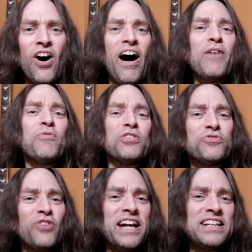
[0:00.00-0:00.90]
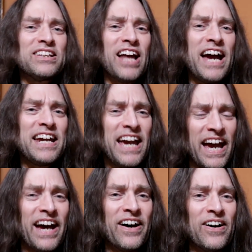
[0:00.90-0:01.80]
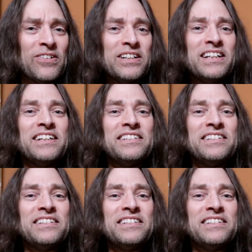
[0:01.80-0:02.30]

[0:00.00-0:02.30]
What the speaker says: "I will fight like hell